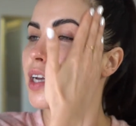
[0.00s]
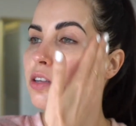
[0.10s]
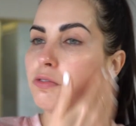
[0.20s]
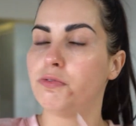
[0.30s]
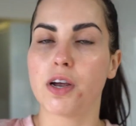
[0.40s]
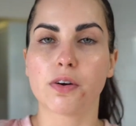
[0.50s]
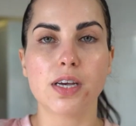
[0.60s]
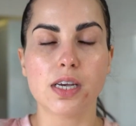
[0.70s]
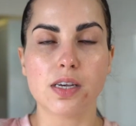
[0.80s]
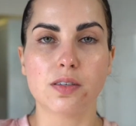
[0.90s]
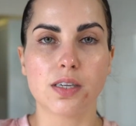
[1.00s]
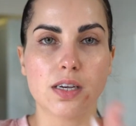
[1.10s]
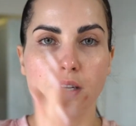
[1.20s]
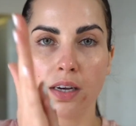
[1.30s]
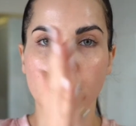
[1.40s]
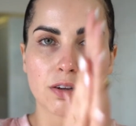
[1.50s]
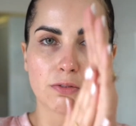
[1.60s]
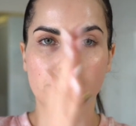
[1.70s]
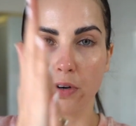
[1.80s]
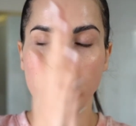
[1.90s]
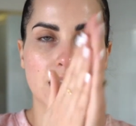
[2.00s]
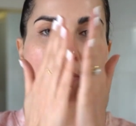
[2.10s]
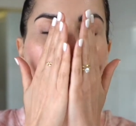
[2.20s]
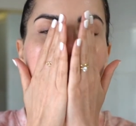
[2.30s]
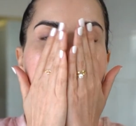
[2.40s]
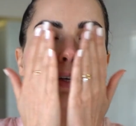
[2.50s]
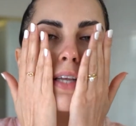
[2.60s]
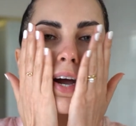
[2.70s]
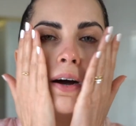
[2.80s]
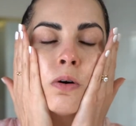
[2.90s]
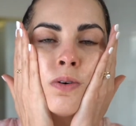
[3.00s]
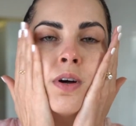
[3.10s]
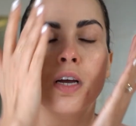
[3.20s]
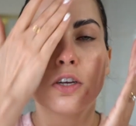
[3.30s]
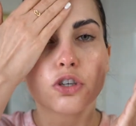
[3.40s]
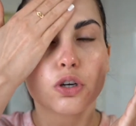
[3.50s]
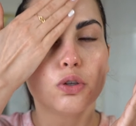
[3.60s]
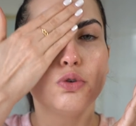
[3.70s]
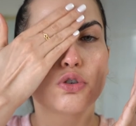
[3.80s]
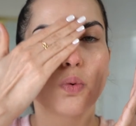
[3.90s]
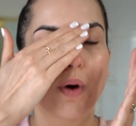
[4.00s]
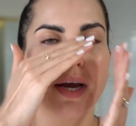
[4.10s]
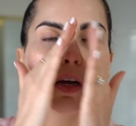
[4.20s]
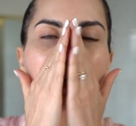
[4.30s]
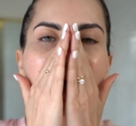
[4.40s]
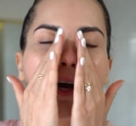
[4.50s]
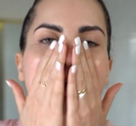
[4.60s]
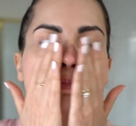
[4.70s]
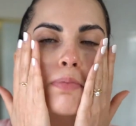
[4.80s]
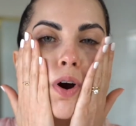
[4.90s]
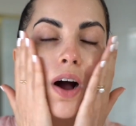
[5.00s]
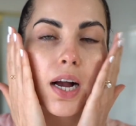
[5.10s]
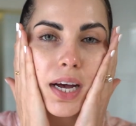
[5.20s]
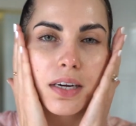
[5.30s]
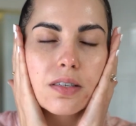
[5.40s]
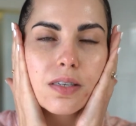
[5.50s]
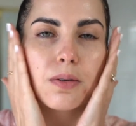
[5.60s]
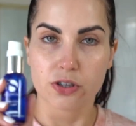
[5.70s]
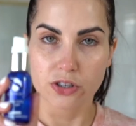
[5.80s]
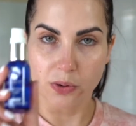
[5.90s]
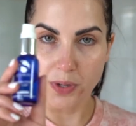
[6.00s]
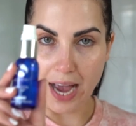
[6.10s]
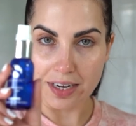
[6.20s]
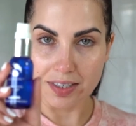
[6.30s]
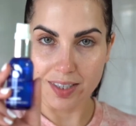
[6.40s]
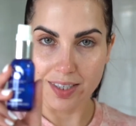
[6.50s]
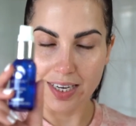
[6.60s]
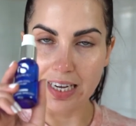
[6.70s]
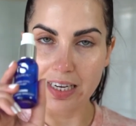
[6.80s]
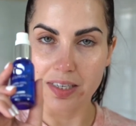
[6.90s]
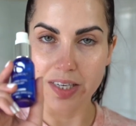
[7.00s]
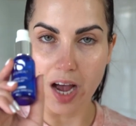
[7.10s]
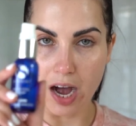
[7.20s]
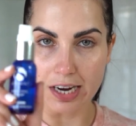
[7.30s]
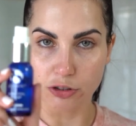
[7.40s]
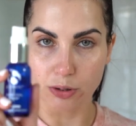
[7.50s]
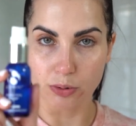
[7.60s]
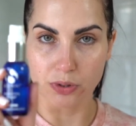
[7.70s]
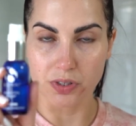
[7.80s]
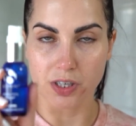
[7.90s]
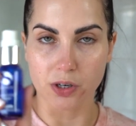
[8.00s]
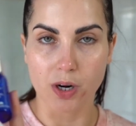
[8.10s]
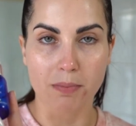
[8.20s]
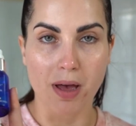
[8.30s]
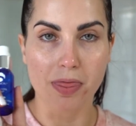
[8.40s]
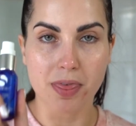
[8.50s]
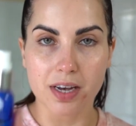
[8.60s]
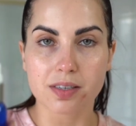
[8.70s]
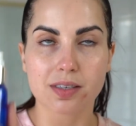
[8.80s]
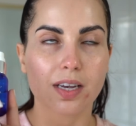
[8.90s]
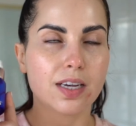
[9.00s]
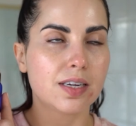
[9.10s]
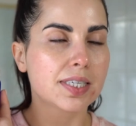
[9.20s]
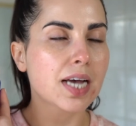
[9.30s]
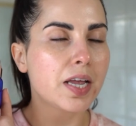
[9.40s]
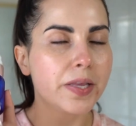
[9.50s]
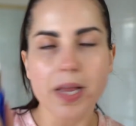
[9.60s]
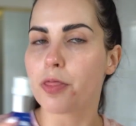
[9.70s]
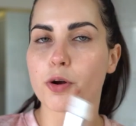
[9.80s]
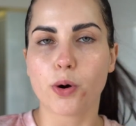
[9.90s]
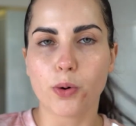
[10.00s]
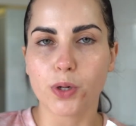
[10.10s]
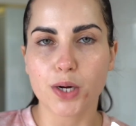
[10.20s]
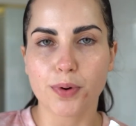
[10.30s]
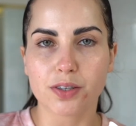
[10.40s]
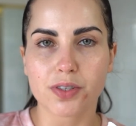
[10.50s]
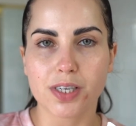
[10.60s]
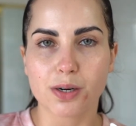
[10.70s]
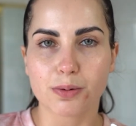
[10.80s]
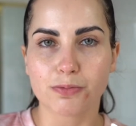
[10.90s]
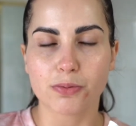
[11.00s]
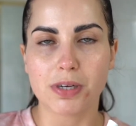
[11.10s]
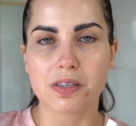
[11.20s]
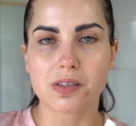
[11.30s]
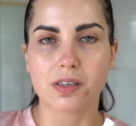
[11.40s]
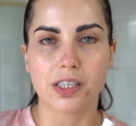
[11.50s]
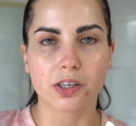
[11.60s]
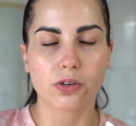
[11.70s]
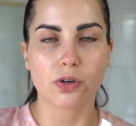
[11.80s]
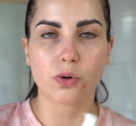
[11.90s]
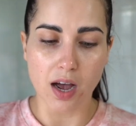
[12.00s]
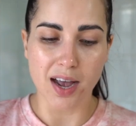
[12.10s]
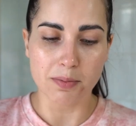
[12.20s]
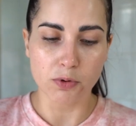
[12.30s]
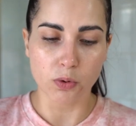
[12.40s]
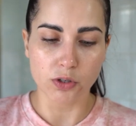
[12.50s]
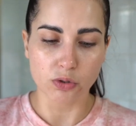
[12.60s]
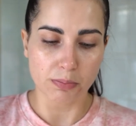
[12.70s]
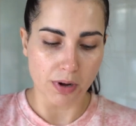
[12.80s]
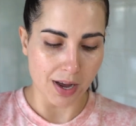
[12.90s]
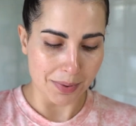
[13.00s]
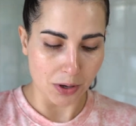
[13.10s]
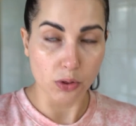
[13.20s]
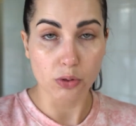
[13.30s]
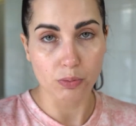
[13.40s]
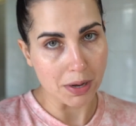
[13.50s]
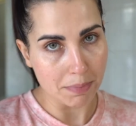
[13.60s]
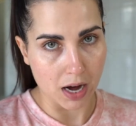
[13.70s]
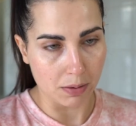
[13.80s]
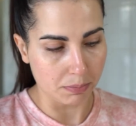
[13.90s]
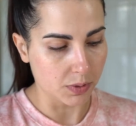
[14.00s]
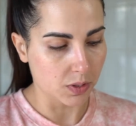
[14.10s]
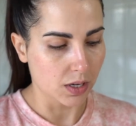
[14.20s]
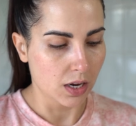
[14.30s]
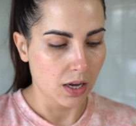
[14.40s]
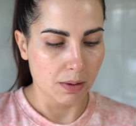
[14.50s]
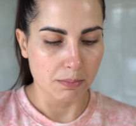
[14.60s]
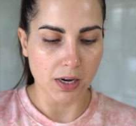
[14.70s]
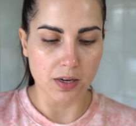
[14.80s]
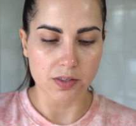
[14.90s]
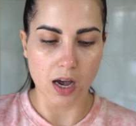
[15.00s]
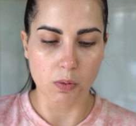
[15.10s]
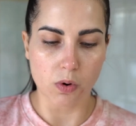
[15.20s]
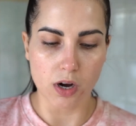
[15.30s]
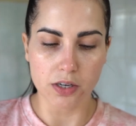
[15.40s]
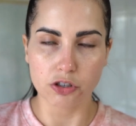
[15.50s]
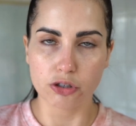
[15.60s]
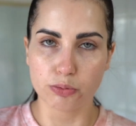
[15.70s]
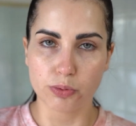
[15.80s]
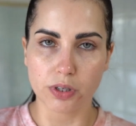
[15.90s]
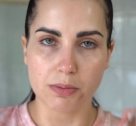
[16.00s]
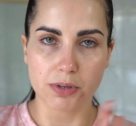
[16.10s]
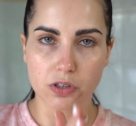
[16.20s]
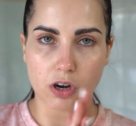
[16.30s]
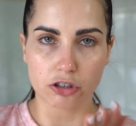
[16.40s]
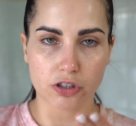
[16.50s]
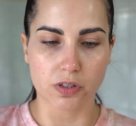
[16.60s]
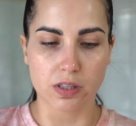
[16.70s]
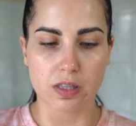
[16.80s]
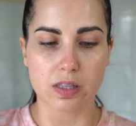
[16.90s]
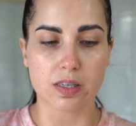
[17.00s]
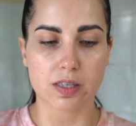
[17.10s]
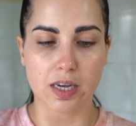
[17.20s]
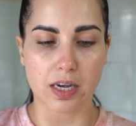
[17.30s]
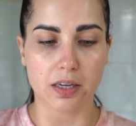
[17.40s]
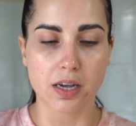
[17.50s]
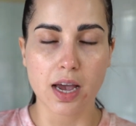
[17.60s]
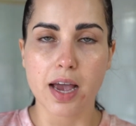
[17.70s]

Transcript: It's very easy, for example, I'll do it now, to lose quite a lot of product. So next is Hydrocool Serum. This is another holy grail serum from Is Clinical. I'm going to apply about 3 pumps because I want to really massage this into the skin.